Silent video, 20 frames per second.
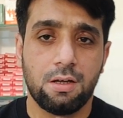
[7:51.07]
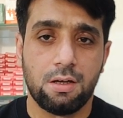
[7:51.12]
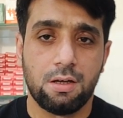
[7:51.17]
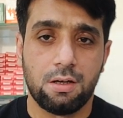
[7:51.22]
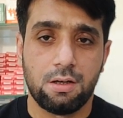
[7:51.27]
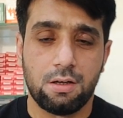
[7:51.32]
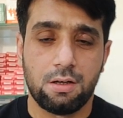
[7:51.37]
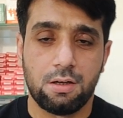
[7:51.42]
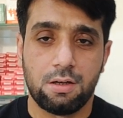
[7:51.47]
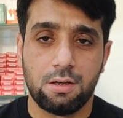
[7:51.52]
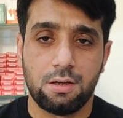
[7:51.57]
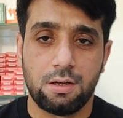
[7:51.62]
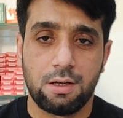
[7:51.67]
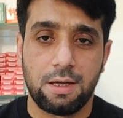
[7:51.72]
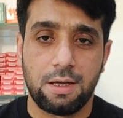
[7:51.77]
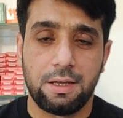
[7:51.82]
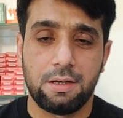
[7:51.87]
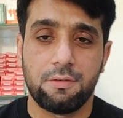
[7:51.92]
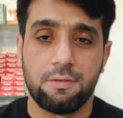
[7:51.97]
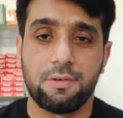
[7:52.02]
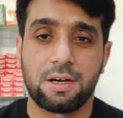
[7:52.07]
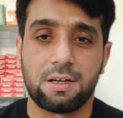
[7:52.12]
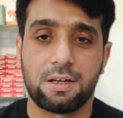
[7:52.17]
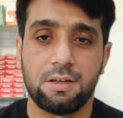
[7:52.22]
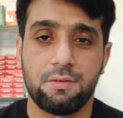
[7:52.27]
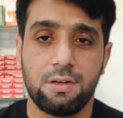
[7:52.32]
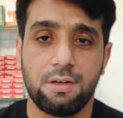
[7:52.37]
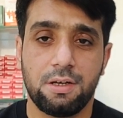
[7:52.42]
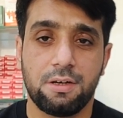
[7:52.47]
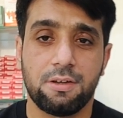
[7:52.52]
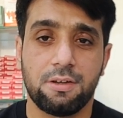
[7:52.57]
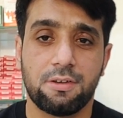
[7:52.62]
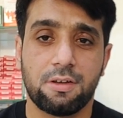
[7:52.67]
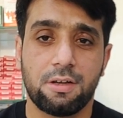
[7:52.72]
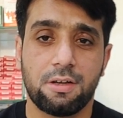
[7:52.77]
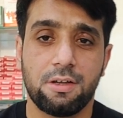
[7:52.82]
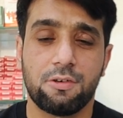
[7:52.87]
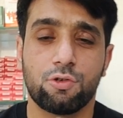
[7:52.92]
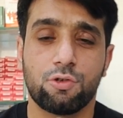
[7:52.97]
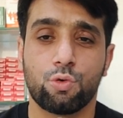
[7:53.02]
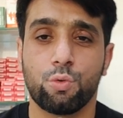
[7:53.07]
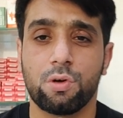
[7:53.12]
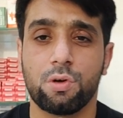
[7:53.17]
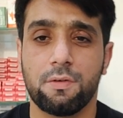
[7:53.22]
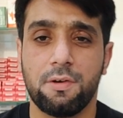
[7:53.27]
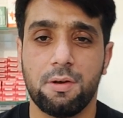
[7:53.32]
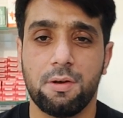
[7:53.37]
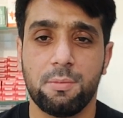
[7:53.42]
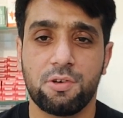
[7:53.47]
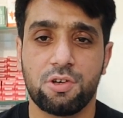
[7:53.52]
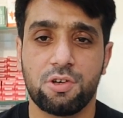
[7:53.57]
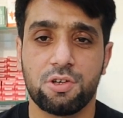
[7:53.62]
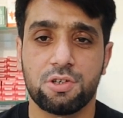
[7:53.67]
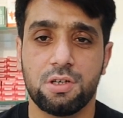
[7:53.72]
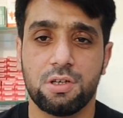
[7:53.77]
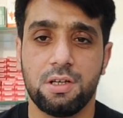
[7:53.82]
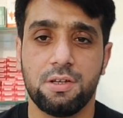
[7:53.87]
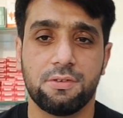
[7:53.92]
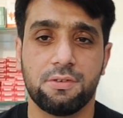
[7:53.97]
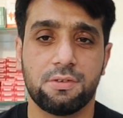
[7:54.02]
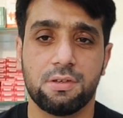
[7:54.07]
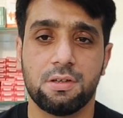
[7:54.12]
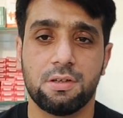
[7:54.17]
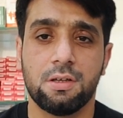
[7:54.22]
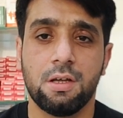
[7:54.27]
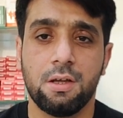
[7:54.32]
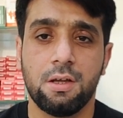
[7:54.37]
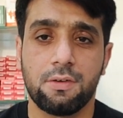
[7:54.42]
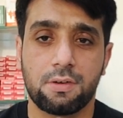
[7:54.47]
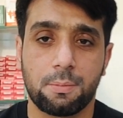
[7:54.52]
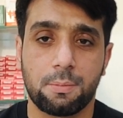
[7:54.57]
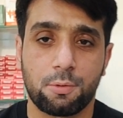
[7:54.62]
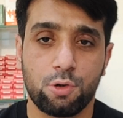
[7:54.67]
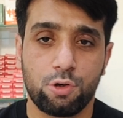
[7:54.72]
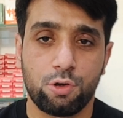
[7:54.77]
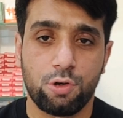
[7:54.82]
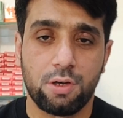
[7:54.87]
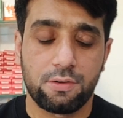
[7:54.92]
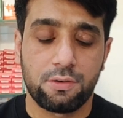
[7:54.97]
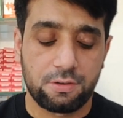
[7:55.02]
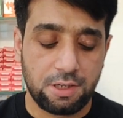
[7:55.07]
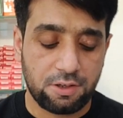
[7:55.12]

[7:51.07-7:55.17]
and effectively its route of administration is subcutaneous.